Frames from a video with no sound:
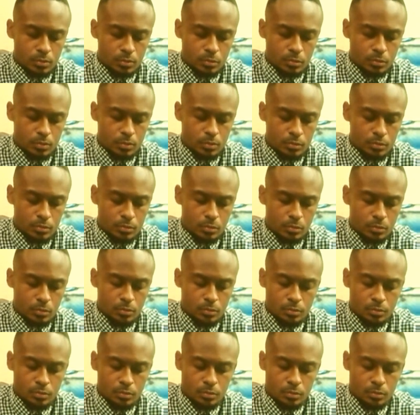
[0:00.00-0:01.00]

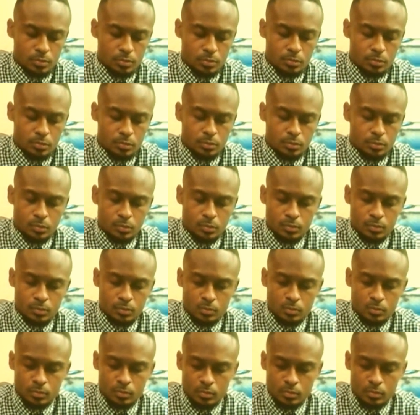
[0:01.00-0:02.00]

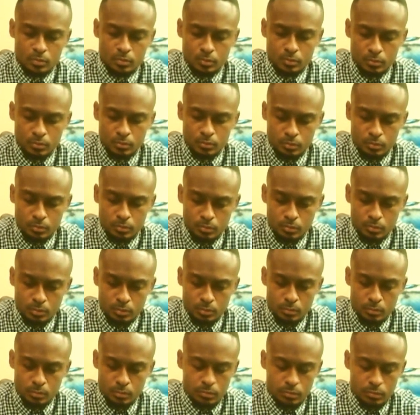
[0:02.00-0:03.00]

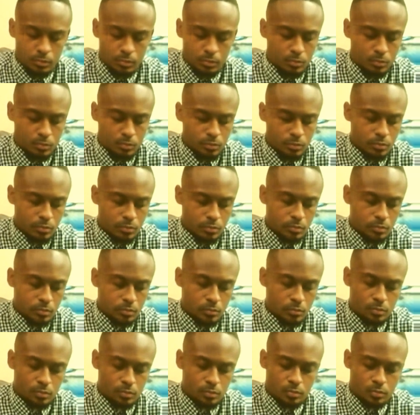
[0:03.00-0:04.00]

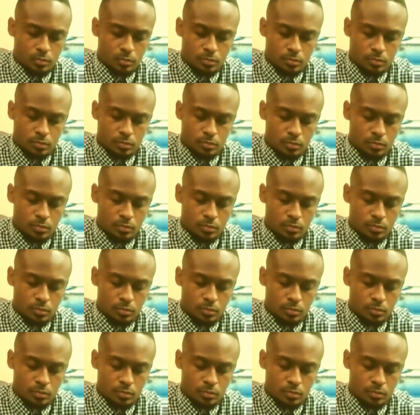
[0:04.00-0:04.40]
(not speaking)